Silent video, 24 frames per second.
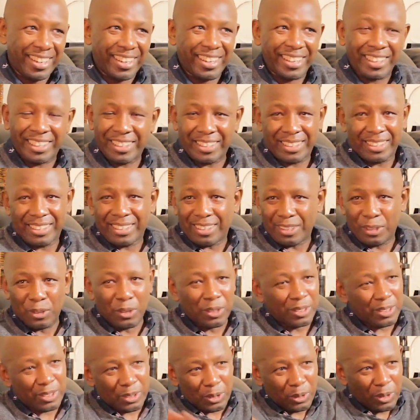like
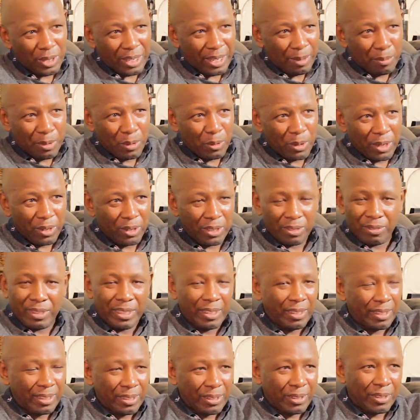long story. I mean, we're not even
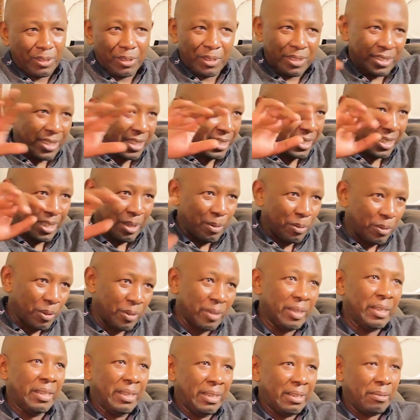in contact anymore.
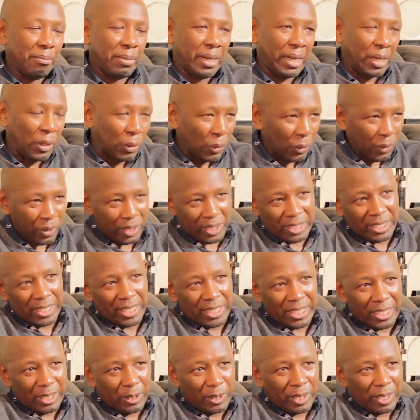Mm. But I know that she
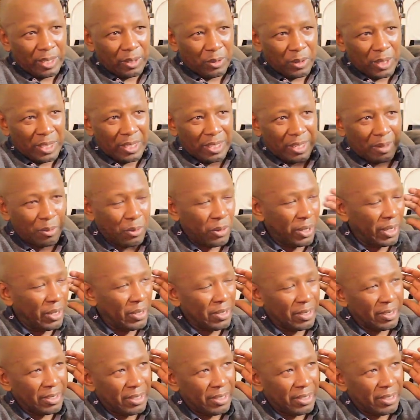actually ended, ended up going into the